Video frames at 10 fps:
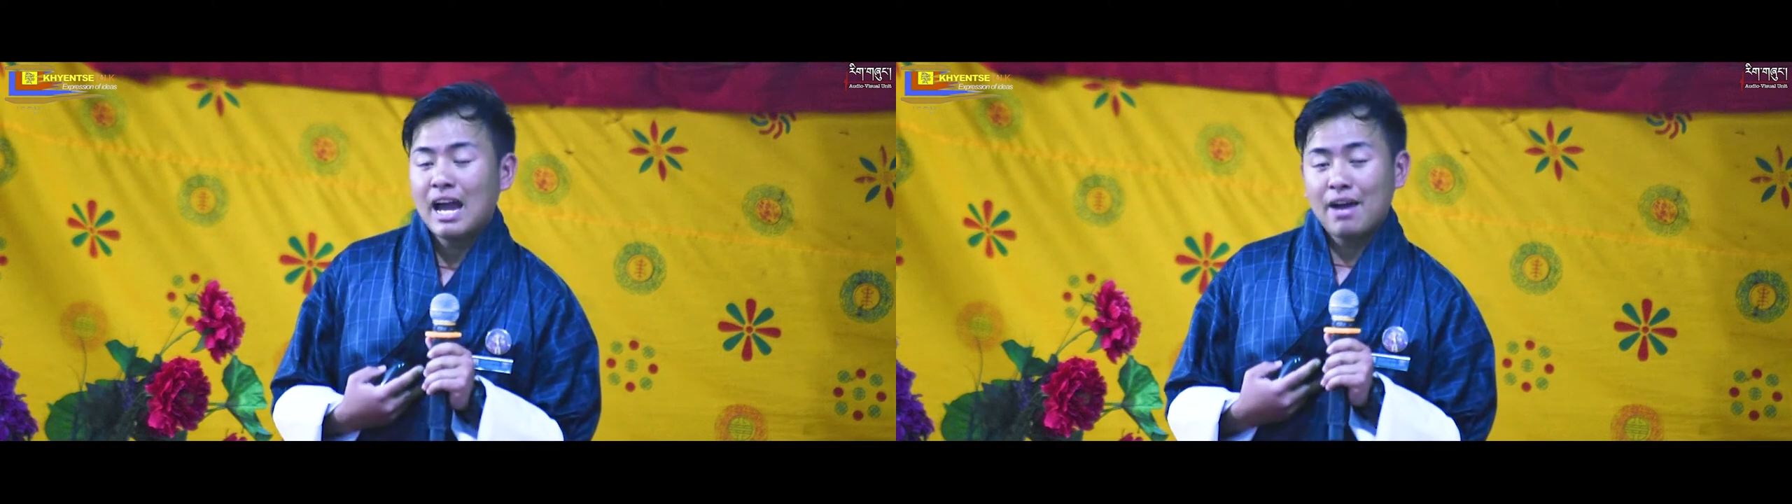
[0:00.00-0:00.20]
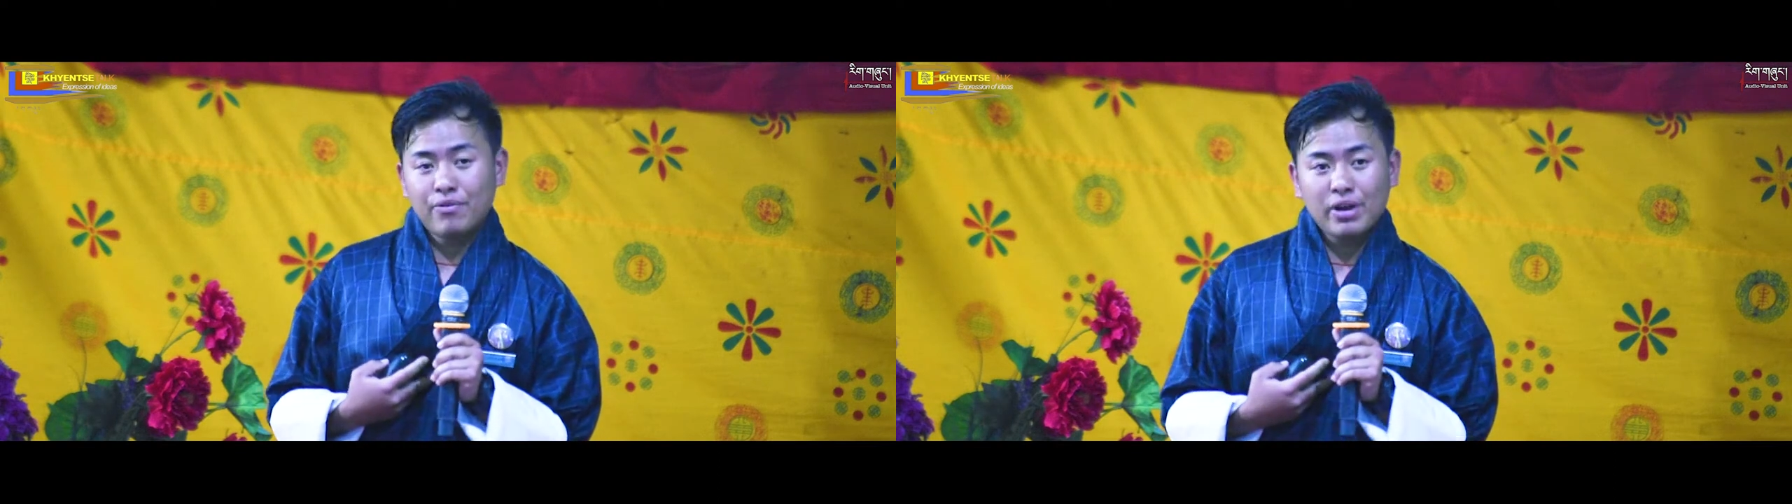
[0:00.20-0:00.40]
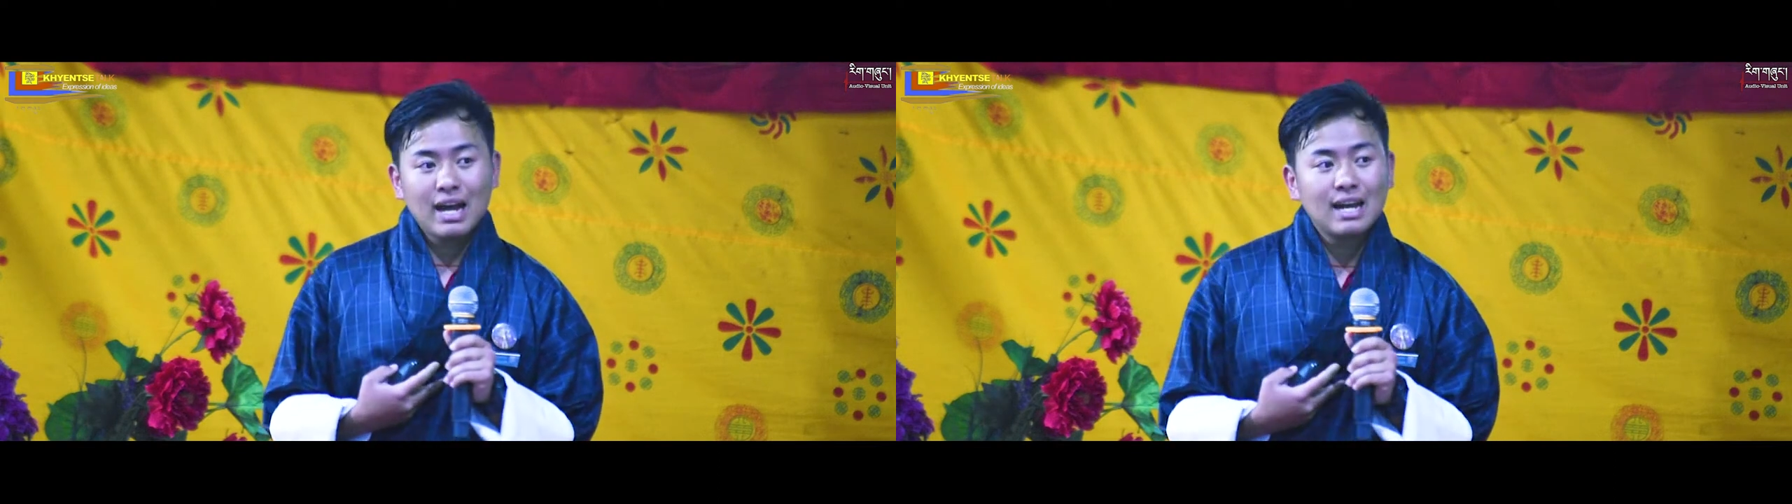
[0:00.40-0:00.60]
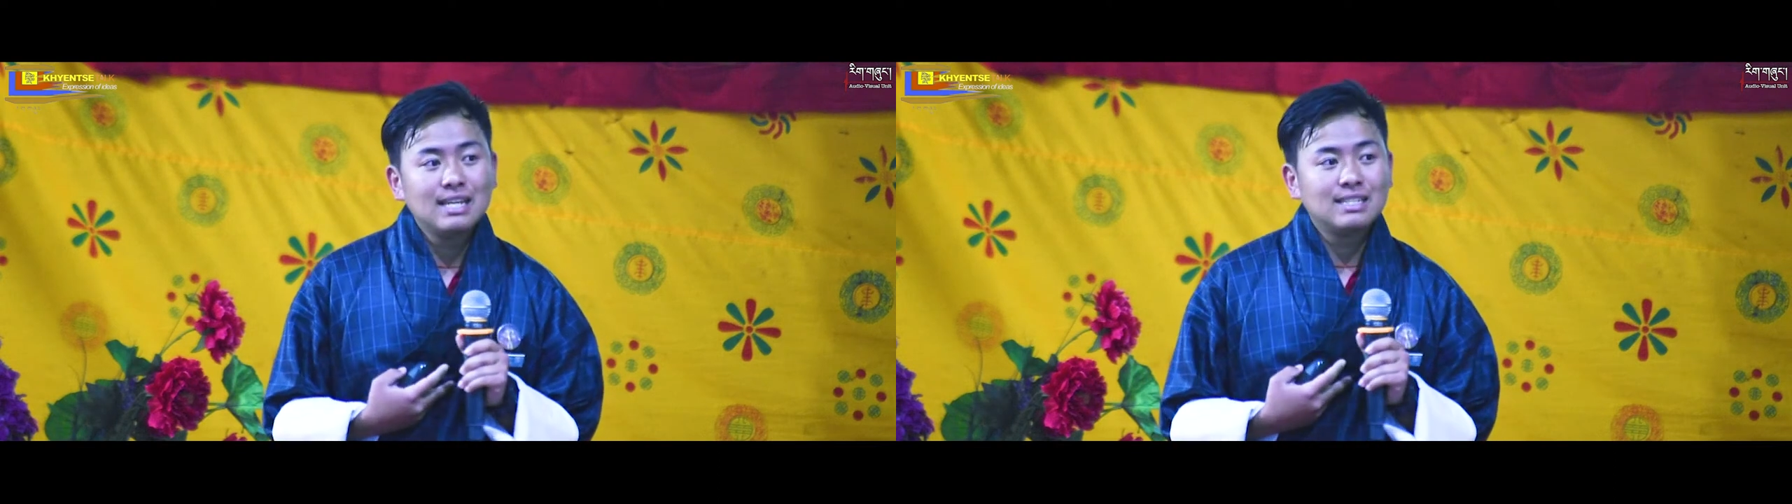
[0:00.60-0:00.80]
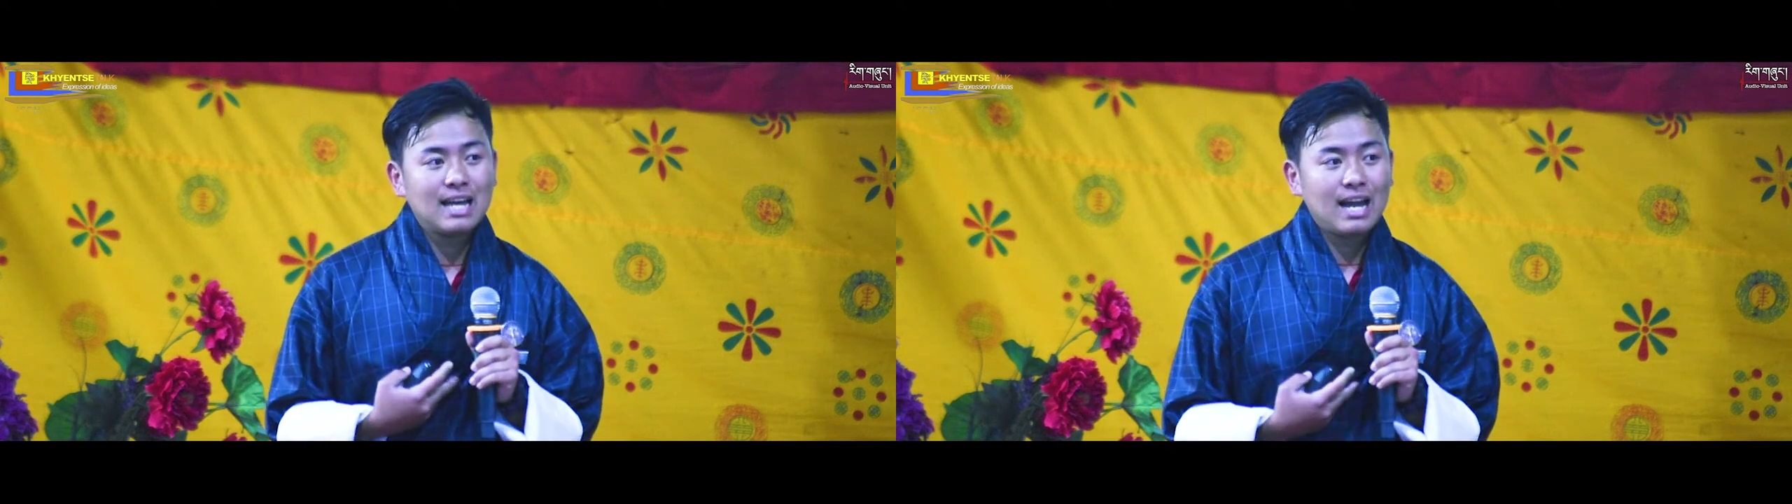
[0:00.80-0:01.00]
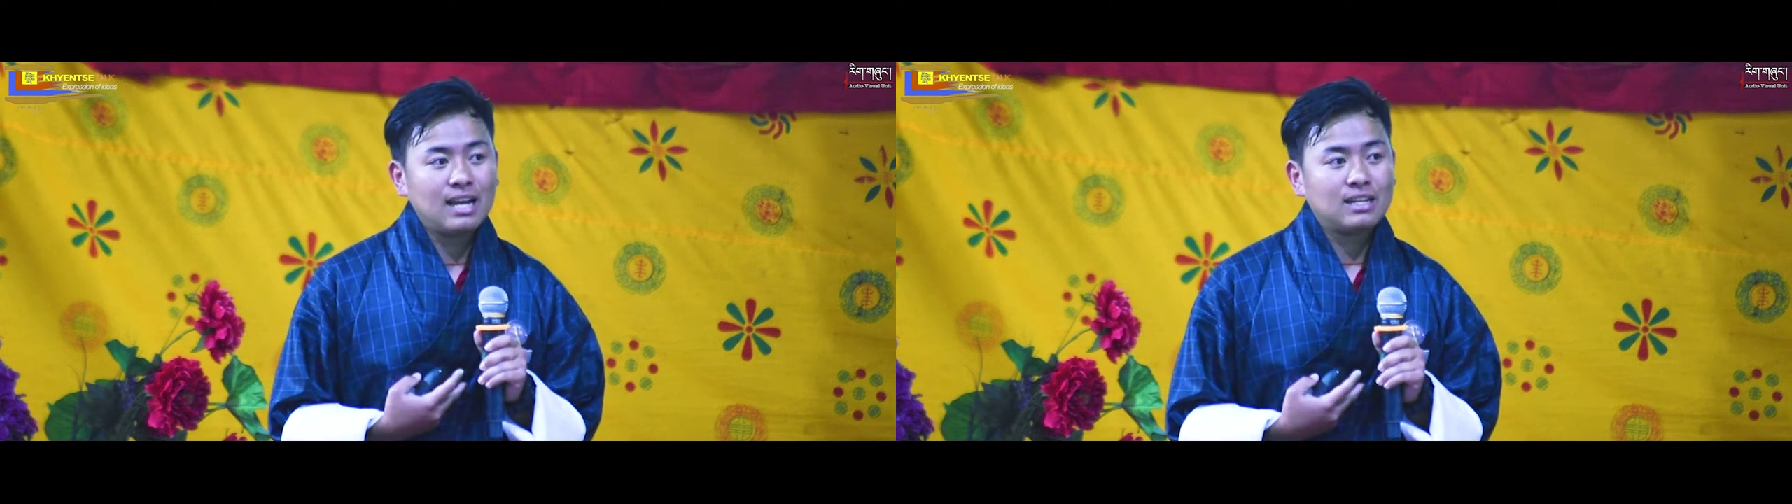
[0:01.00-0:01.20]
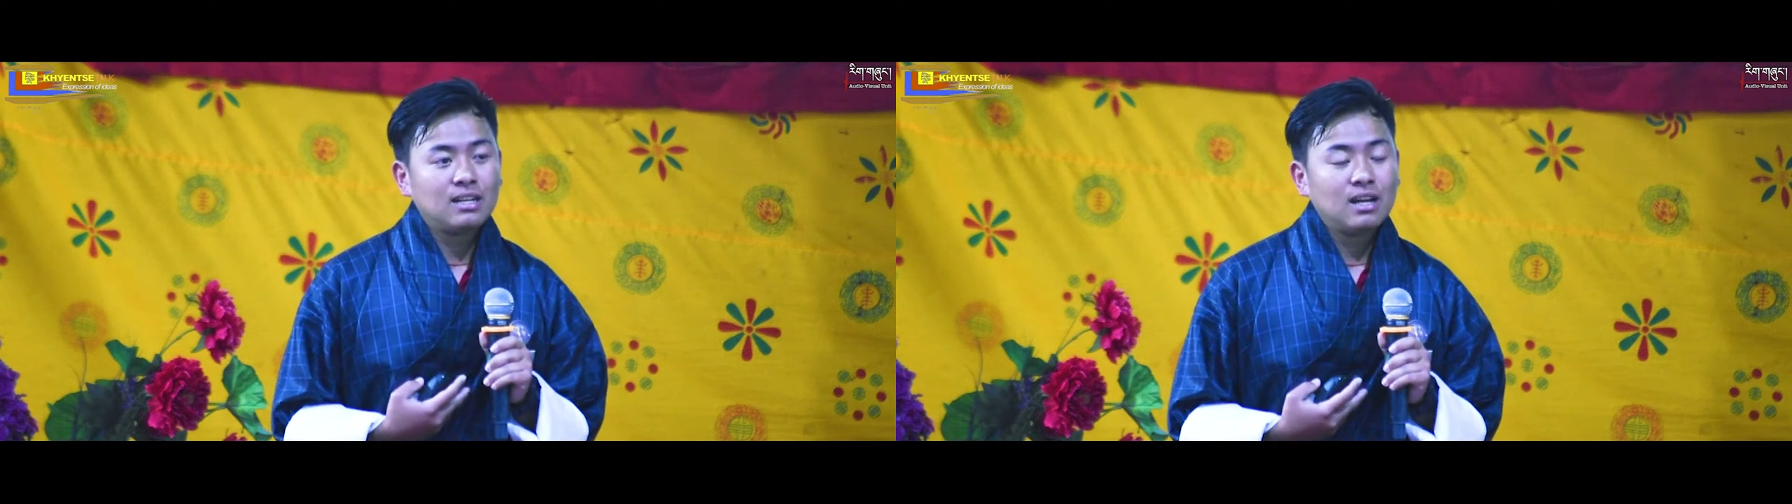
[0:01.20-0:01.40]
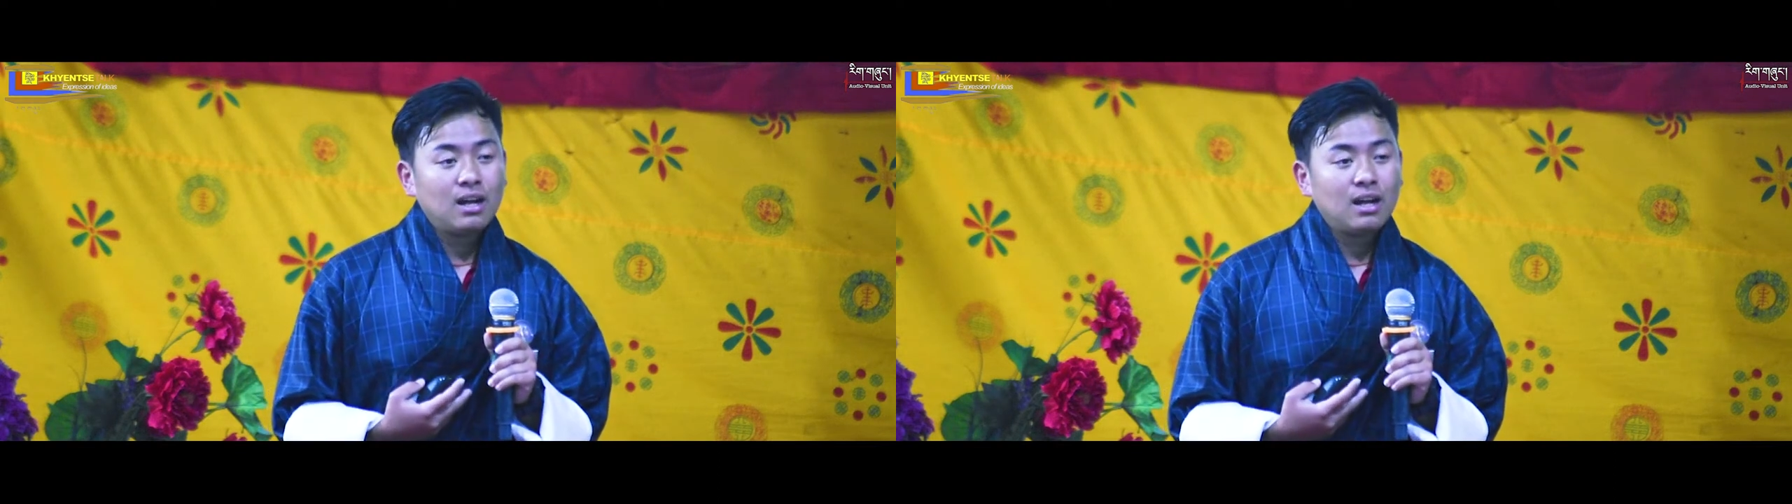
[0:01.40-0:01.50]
have realized that